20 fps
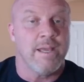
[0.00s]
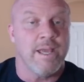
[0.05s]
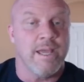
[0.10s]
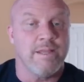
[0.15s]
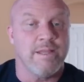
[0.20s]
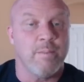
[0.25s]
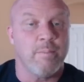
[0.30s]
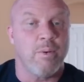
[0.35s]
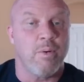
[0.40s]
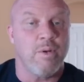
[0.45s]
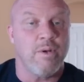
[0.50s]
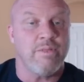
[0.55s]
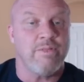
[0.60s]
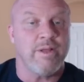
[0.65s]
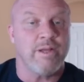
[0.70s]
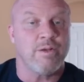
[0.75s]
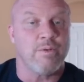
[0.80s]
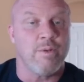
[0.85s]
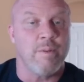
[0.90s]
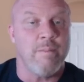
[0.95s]
And the important
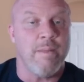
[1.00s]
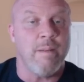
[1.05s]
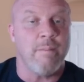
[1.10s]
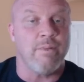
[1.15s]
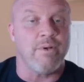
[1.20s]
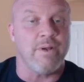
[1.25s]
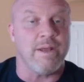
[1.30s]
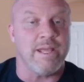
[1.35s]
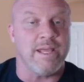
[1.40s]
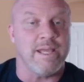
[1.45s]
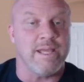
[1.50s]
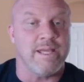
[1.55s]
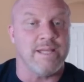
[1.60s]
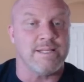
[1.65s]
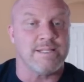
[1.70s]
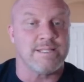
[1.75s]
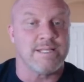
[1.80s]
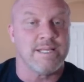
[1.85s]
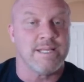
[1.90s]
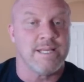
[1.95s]
thing to remember
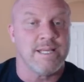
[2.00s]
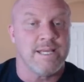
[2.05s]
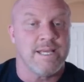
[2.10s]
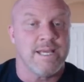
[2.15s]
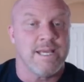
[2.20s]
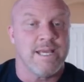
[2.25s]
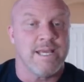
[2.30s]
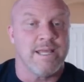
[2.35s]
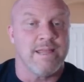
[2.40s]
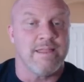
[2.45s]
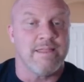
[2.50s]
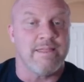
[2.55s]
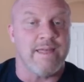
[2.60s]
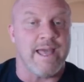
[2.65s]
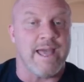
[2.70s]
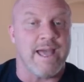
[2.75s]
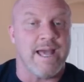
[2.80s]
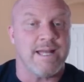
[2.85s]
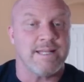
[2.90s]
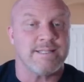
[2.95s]
is
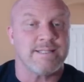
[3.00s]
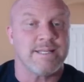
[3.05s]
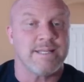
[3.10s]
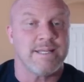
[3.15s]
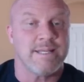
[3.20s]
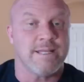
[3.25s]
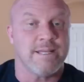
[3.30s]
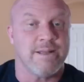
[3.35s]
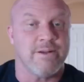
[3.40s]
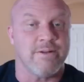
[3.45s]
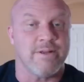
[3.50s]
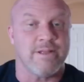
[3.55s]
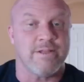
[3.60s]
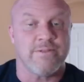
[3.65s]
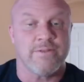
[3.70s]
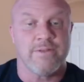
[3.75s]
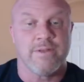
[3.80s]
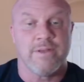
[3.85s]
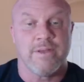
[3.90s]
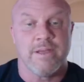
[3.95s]
that, here it
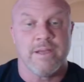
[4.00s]
is,